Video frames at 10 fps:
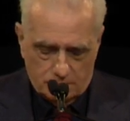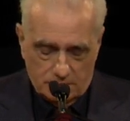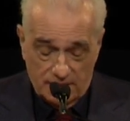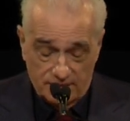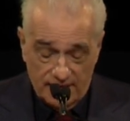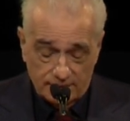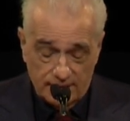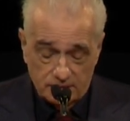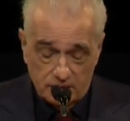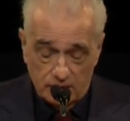And that
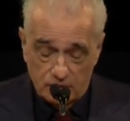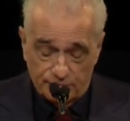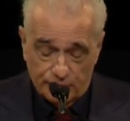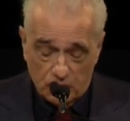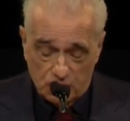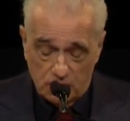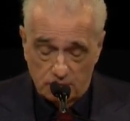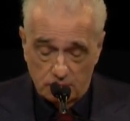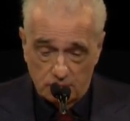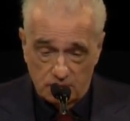led to the good
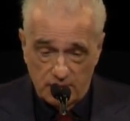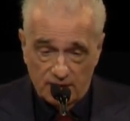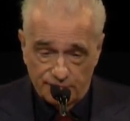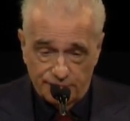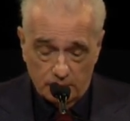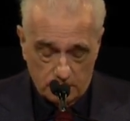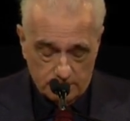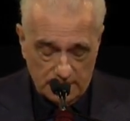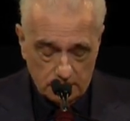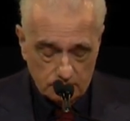fortune to make a film
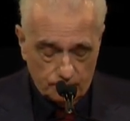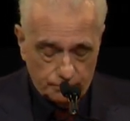about